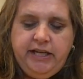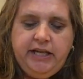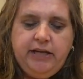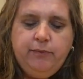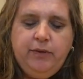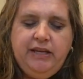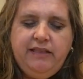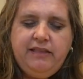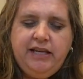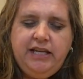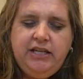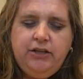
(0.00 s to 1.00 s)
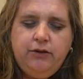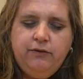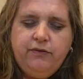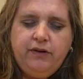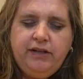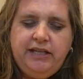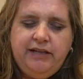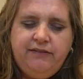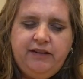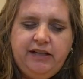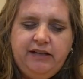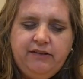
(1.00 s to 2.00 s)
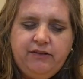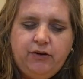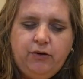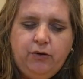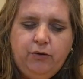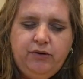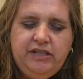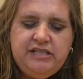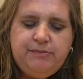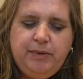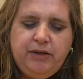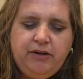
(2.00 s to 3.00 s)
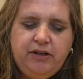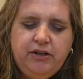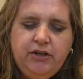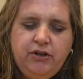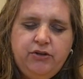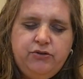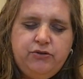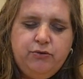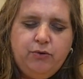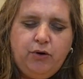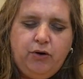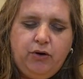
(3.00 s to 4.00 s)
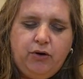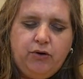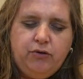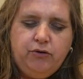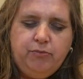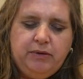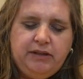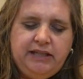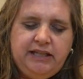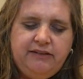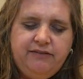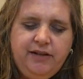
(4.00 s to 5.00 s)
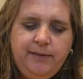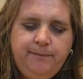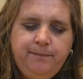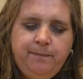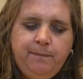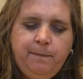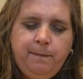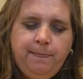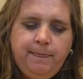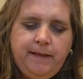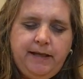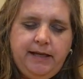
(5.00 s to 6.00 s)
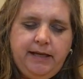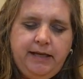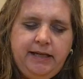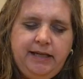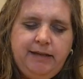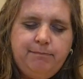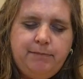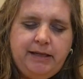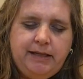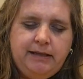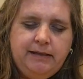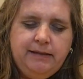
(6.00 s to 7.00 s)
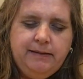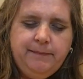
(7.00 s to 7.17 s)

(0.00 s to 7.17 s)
And we thank you for giving the Holy Spirit to all who believe. Amen.